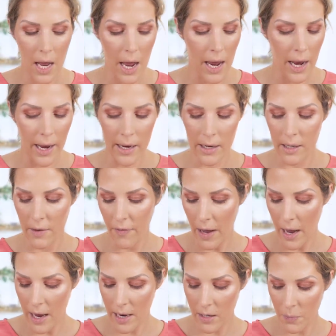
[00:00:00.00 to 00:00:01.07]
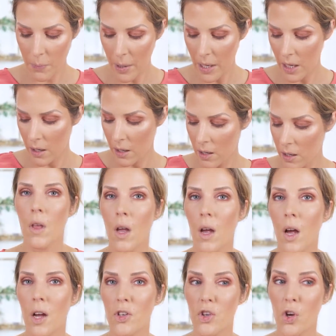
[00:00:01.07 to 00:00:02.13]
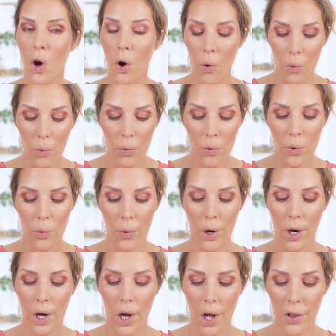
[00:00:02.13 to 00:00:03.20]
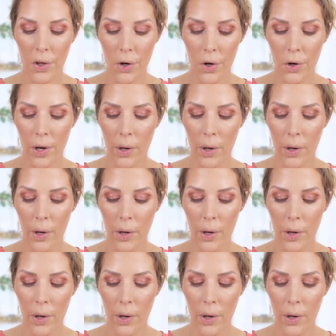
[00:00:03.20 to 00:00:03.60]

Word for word: And if I had to pick a tone or a color,